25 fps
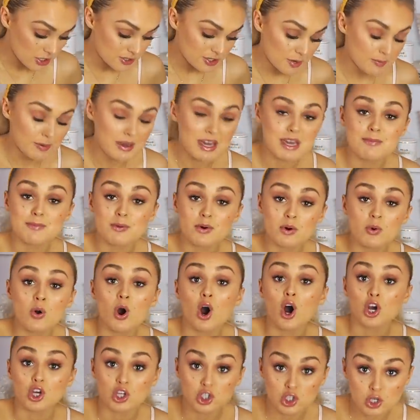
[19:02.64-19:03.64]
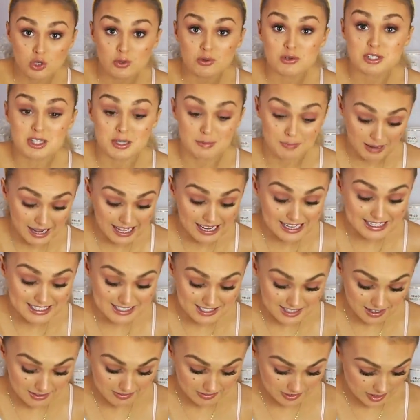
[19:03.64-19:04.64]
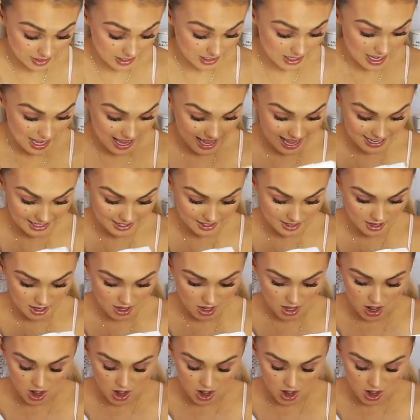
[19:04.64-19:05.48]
So people use the blade cover and